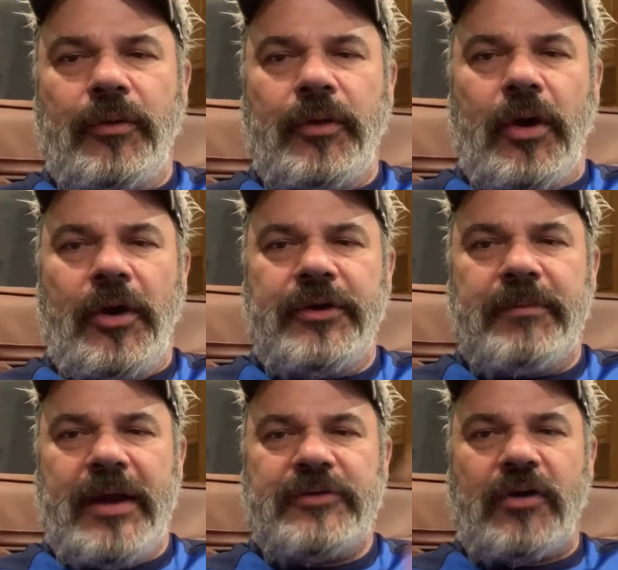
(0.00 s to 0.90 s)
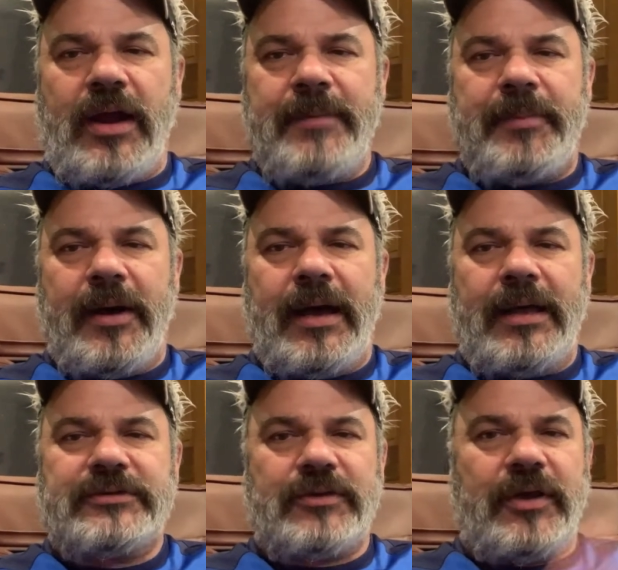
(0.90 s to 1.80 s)
onto my
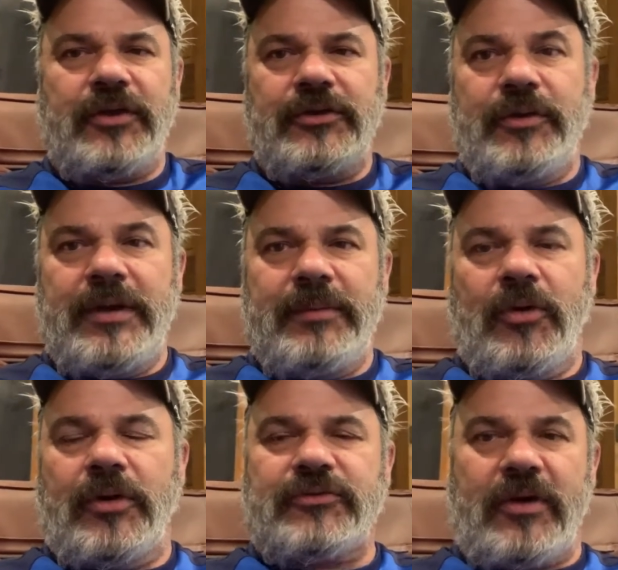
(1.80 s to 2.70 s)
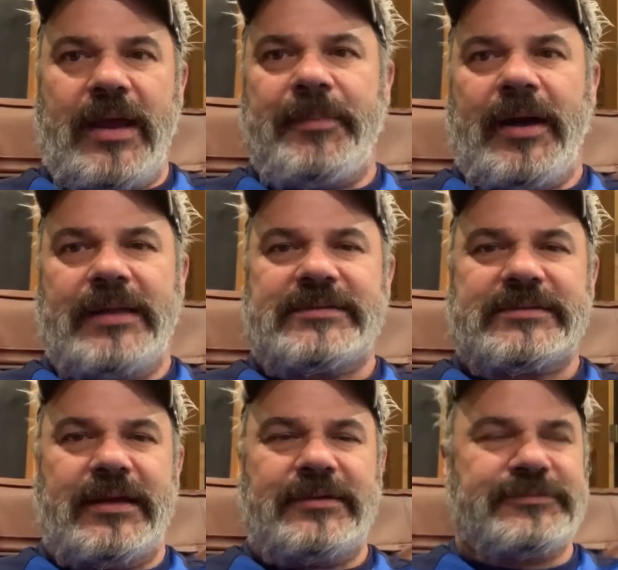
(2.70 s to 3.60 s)
tripod, so I couldn't do any more tripod stuff.